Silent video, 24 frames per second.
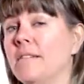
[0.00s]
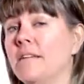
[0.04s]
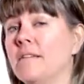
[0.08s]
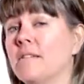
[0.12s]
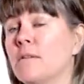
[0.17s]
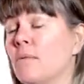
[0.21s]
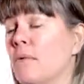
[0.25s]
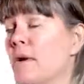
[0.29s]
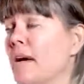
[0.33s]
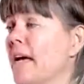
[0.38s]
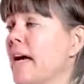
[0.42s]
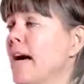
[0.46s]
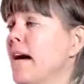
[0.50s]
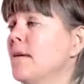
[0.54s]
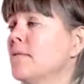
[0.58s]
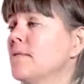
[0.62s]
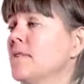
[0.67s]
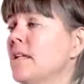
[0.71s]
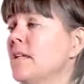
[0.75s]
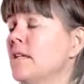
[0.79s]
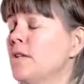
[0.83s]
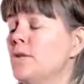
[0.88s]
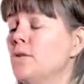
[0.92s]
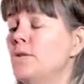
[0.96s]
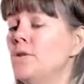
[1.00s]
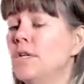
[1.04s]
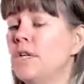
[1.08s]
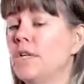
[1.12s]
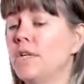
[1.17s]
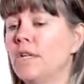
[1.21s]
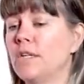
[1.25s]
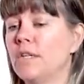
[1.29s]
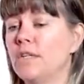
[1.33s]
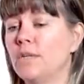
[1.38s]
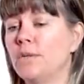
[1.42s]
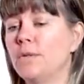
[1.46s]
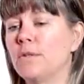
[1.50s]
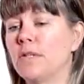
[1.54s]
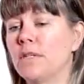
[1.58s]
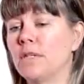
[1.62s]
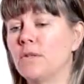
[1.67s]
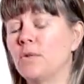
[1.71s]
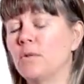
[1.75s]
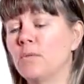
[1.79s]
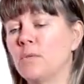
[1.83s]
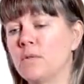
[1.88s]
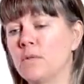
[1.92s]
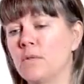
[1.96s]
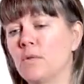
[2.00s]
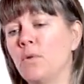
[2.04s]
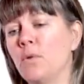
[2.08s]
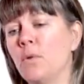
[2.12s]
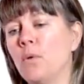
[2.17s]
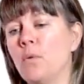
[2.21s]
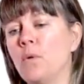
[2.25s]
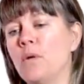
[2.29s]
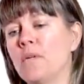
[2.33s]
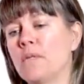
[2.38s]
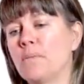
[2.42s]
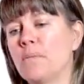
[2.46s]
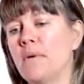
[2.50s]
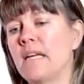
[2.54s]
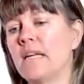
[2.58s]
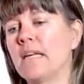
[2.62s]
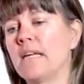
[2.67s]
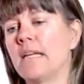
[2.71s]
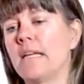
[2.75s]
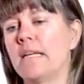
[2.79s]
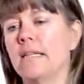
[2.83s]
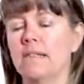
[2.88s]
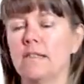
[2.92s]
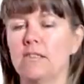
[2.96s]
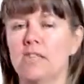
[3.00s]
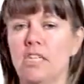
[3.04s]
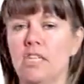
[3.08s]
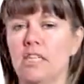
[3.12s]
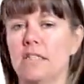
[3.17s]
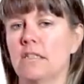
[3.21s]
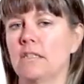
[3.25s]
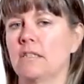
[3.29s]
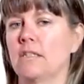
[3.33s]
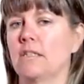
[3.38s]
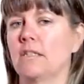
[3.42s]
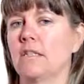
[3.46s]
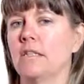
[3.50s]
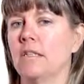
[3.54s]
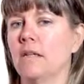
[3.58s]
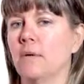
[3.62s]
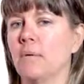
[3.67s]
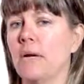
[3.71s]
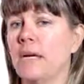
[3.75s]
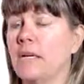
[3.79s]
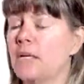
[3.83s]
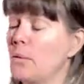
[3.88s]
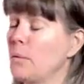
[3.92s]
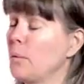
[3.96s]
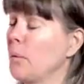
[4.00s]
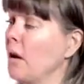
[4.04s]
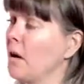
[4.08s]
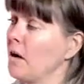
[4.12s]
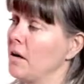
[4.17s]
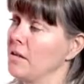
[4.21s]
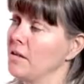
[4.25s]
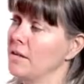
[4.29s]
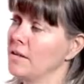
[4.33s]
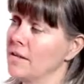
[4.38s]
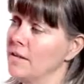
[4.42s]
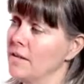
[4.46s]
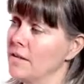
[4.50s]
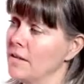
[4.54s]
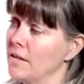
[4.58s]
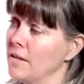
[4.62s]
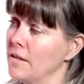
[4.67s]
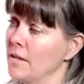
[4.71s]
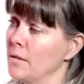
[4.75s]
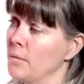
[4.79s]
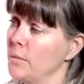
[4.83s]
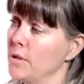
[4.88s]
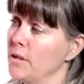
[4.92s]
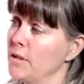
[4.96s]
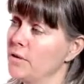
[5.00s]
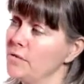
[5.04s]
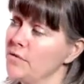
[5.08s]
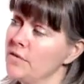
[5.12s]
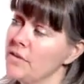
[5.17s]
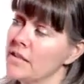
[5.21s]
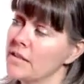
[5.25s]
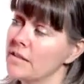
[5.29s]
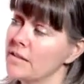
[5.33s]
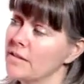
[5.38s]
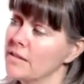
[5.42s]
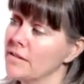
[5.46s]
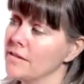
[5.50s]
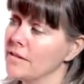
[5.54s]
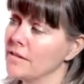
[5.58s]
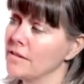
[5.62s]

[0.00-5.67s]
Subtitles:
there's a way out, and you can almost always make a little change in the way you are and the way you feel,